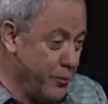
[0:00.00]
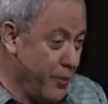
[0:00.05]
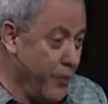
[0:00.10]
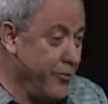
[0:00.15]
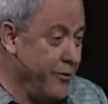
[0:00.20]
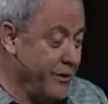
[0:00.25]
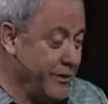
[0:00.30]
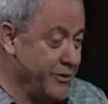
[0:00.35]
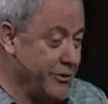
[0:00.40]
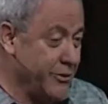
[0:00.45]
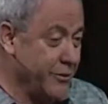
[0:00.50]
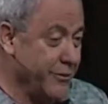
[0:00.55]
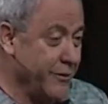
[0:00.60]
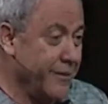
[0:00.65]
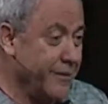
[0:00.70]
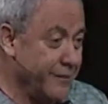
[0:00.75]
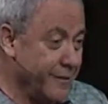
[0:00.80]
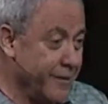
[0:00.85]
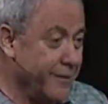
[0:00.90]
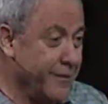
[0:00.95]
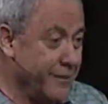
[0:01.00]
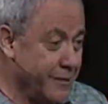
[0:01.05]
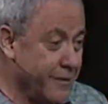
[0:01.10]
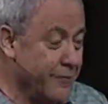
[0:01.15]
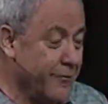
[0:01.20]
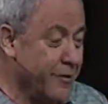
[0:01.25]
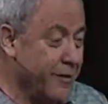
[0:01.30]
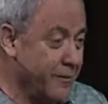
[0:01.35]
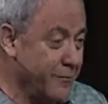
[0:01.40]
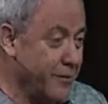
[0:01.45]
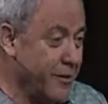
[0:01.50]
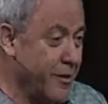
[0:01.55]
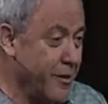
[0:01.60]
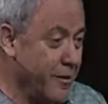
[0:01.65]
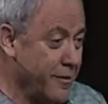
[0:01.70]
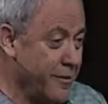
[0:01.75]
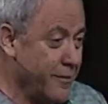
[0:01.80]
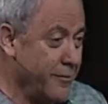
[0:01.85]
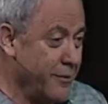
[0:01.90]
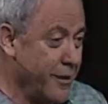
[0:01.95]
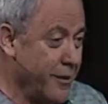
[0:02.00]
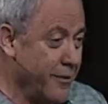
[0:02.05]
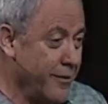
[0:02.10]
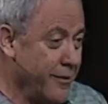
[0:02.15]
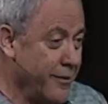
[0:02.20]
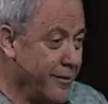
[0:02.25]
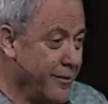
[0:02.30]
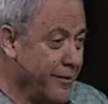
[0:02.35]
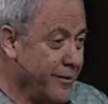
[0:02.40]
pony show. You, you get what I'm talking about?